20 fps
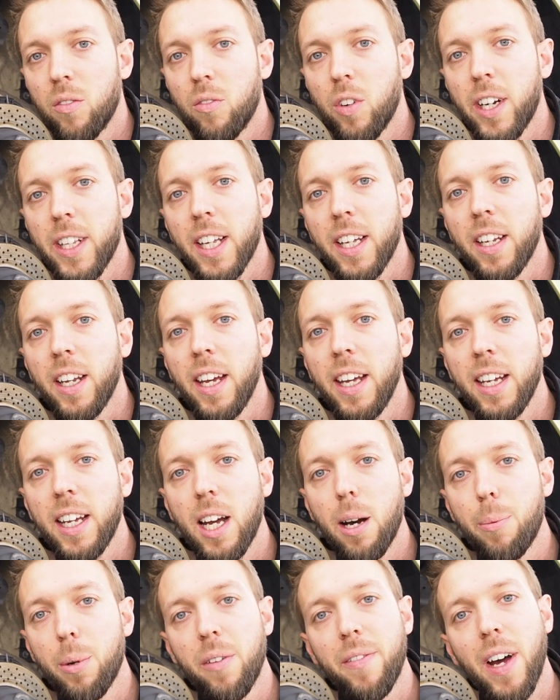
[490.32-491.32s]
Right then, a
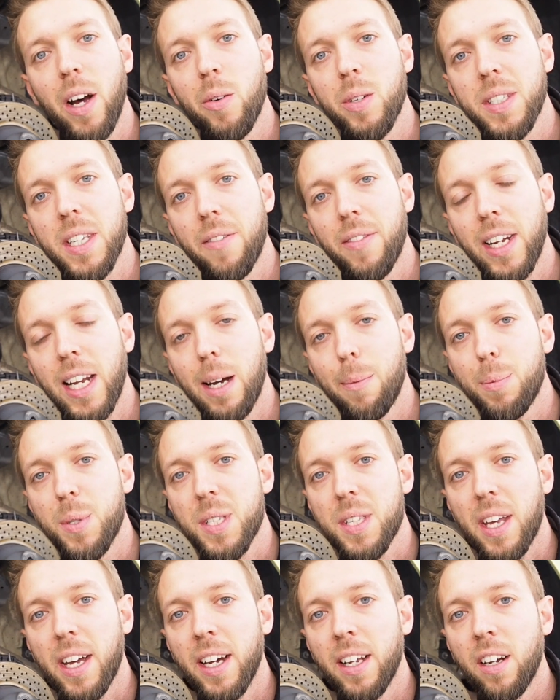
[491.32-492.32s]
couple of hours have
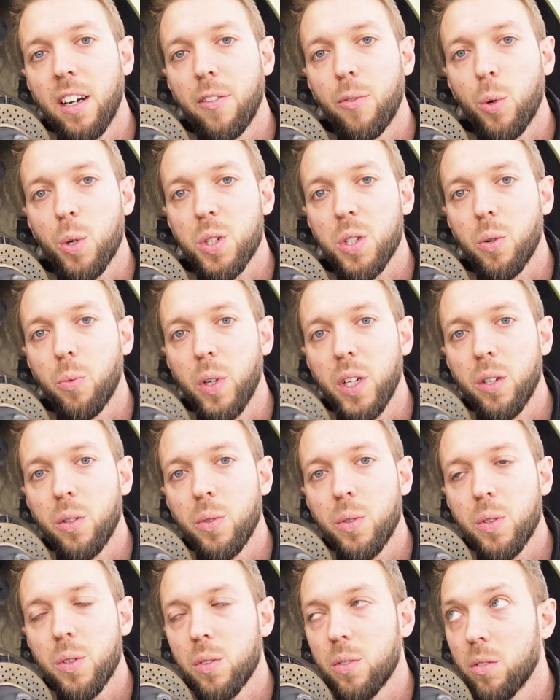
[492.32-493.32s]
elapsed and I've washed the
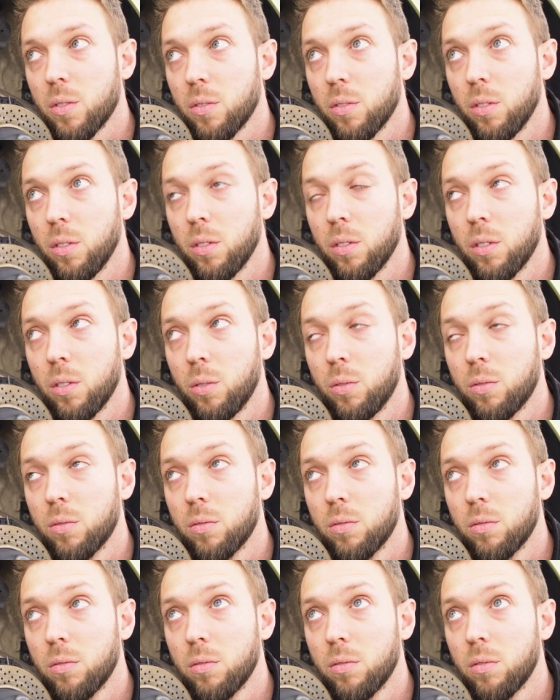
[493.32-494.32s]
wheels.
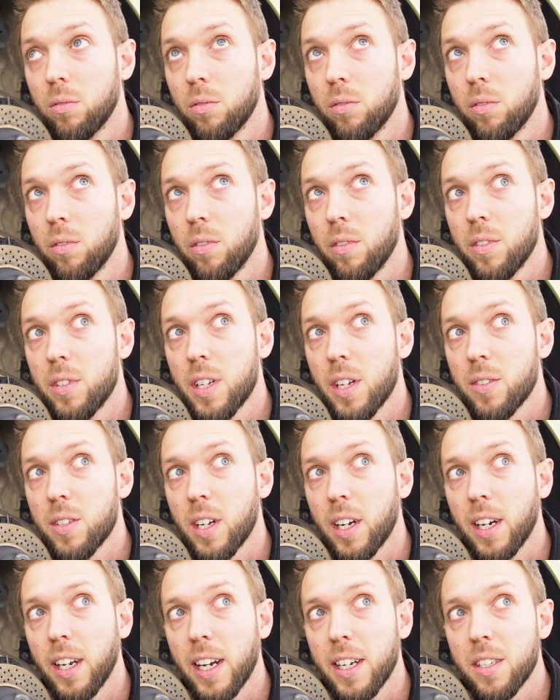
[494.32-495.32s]
Ooh, sounds
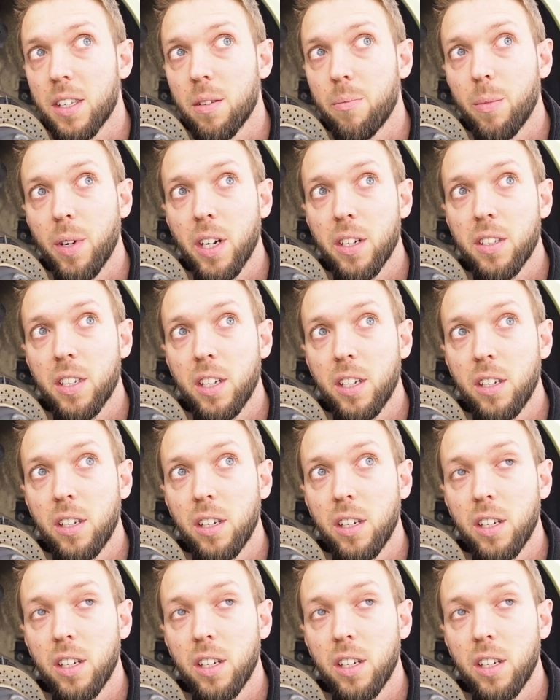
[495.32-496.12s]
like an Aston Martin